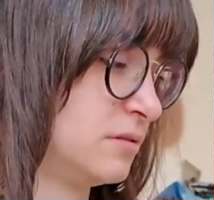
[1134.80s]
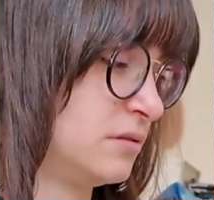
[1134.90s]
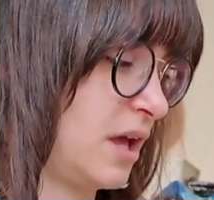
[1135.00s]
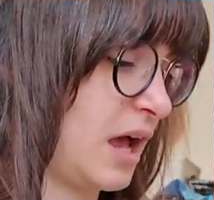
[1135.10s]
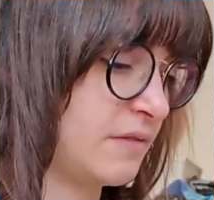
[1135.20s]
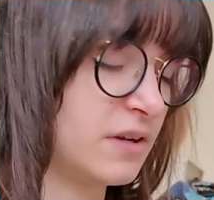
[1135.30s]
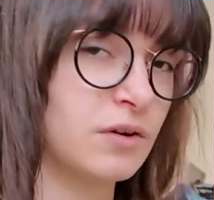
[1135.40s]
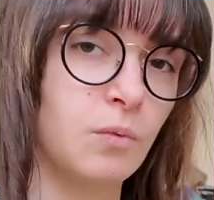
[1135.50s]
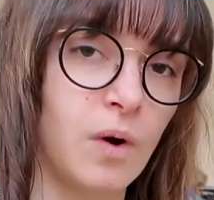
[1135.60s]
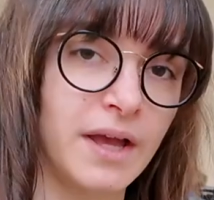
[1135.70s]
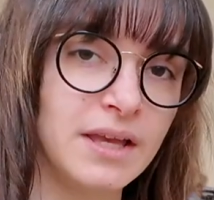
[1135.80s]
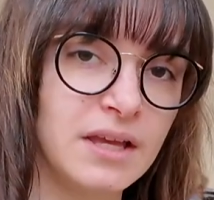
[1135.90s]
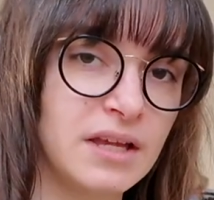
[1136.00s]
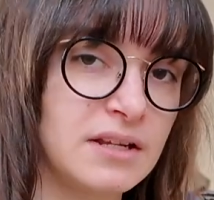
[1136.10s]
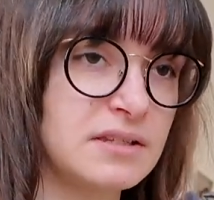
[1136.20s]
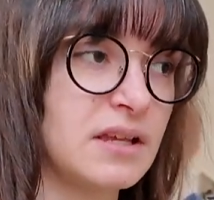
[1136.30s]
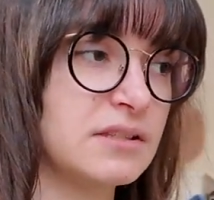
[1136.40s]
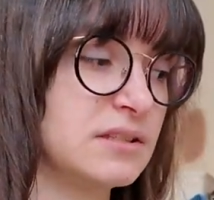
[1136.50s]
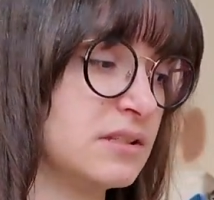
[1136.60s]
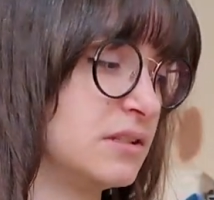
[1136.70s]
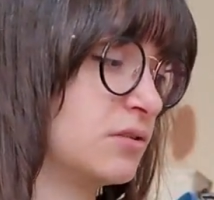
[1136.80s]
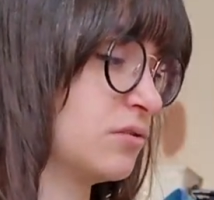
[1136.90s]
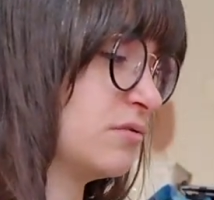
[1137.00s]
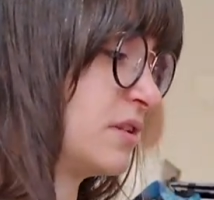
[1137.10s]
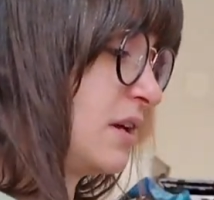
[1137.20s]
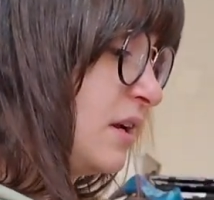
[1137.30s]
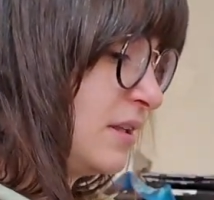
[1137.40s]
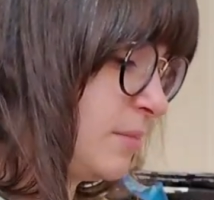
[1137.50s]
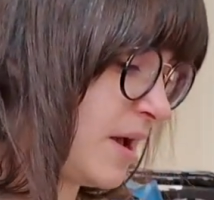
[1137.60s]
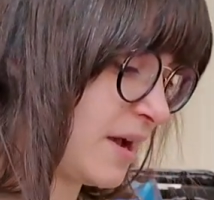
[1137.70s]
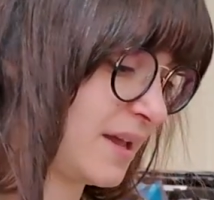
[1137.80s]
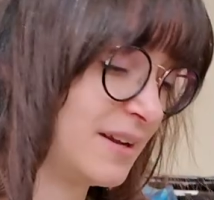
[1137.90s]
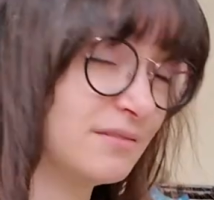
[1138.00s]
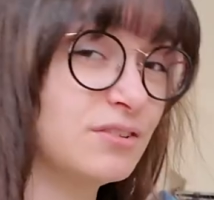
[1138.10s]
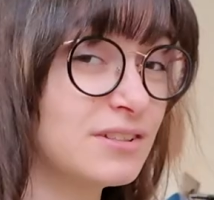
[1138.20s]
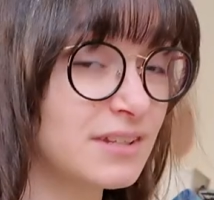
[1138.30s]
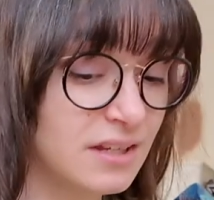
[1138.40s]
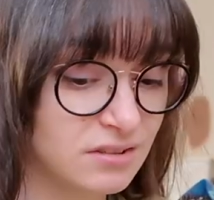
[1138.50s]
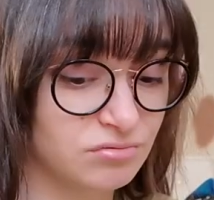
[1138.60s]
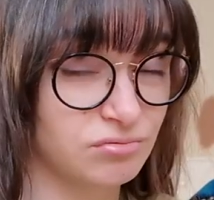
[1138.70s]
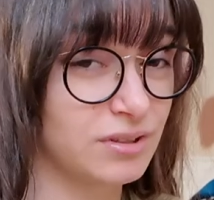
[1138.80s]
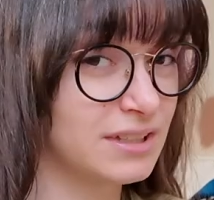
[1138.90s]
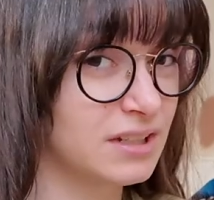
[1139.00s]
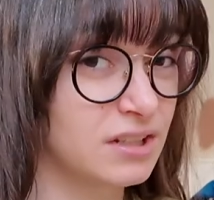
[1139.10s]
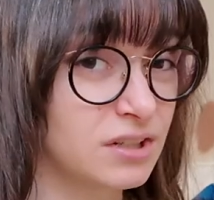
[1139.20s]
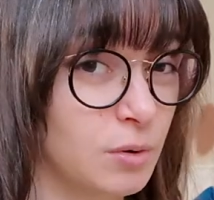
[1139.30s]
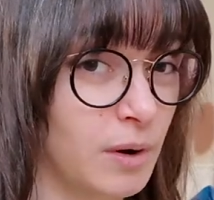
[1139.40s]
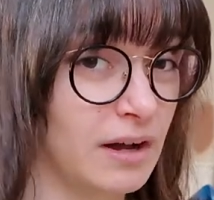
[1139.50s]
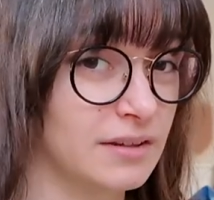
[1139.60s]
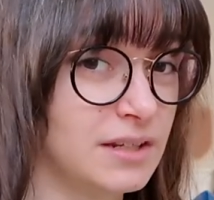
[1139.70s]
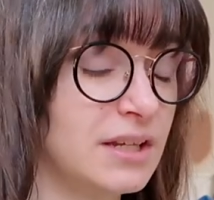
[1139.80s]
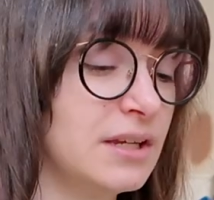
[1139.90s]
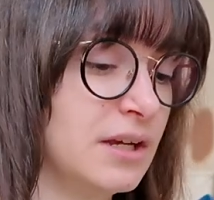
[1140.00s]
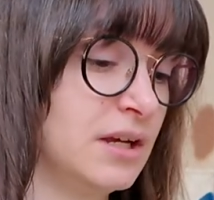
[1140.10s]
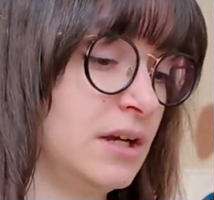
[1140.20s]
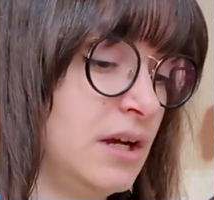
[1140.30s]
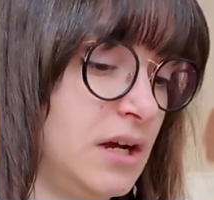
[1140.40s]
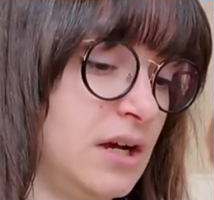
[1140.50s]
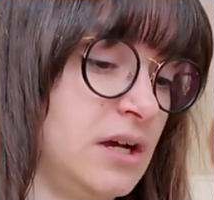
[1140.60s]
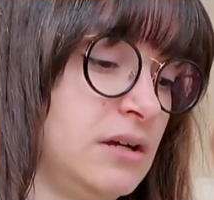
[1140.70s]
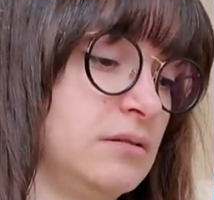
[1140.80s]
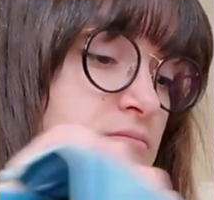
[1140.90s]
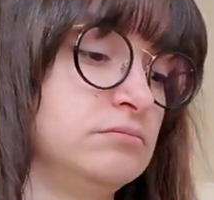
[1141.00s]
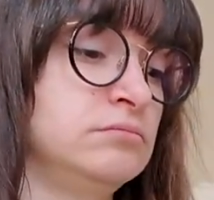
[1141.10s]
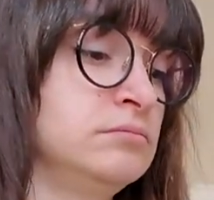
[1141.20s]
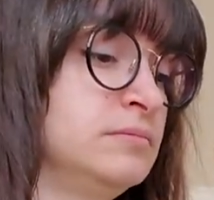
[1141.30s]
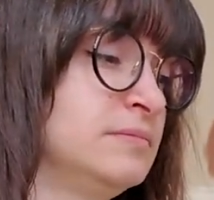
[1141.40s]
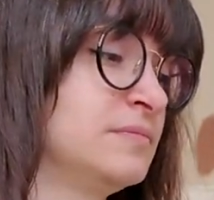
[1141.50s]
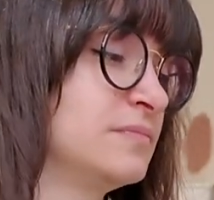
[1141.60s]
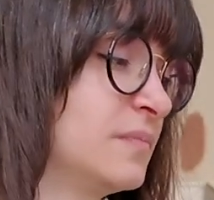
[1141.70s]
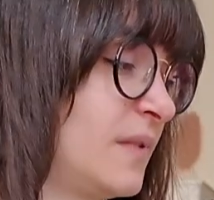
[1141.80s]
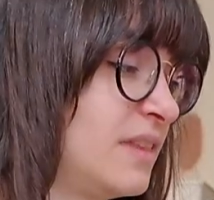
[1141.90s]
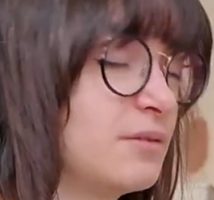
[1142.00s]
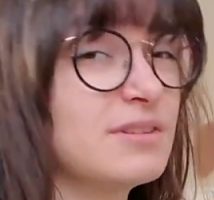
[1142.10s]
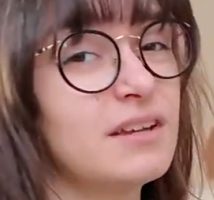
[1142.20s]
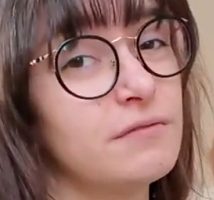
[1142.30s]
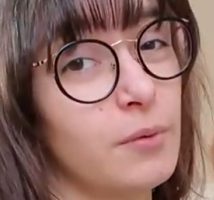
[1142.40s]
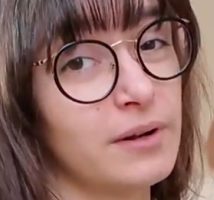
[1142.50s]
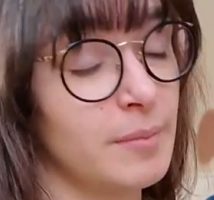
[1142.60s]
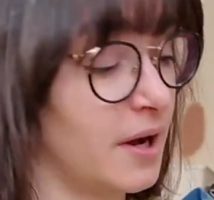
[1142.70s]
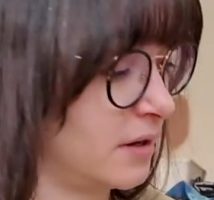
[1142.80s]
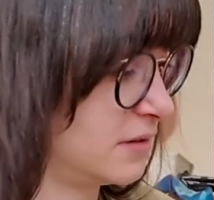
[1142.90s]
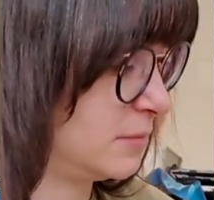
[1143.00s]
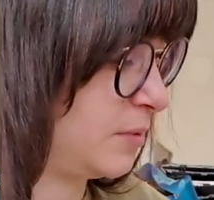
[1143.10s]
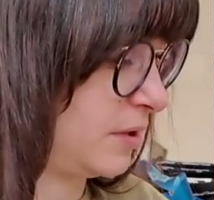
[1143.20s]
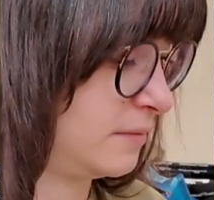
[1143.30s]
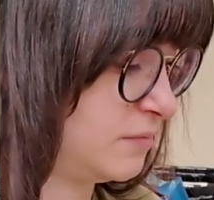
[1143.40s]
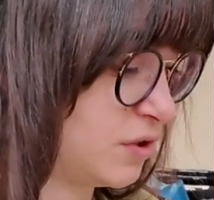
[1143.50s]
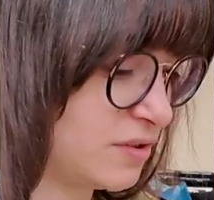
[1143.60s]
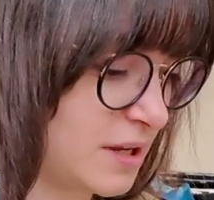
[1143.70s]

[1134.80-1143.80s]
they have it in white, and it says Disney Cruise Line on the back, and it looks like it's really good quality. I think it was like $40, but don't